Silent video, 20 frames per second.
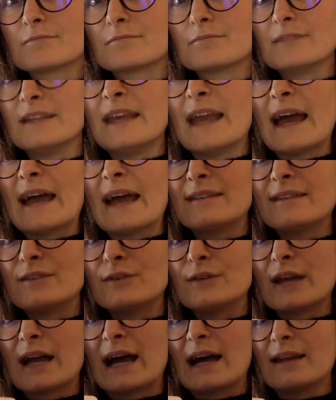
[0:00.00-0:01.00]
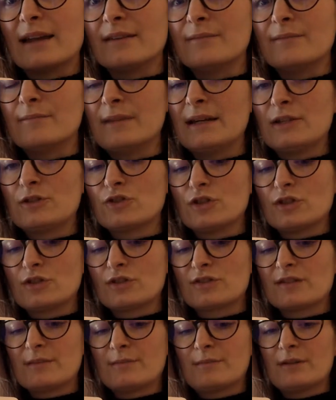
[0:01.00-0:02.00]
Yes, you can. Make sure you're
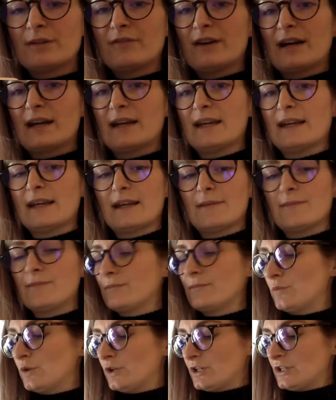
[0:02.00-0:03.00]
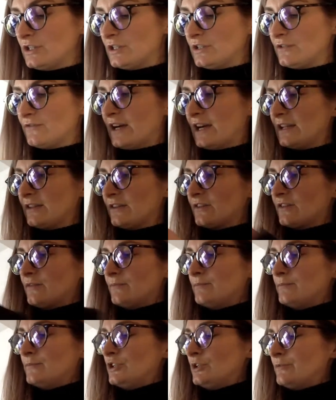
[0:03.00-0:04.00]
simplifying it. What can you divide the
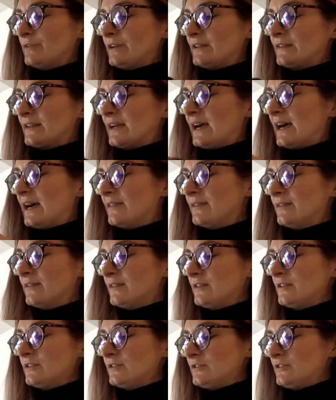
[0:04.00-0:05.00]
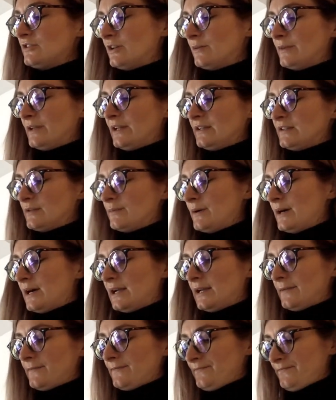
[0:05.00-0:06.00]
numerator and the denominator
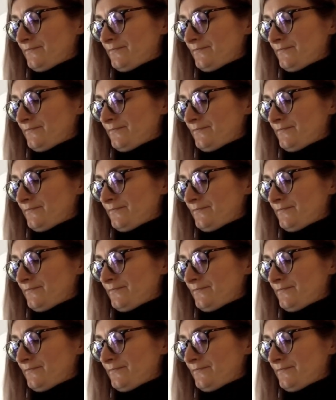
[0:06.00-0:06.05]
by?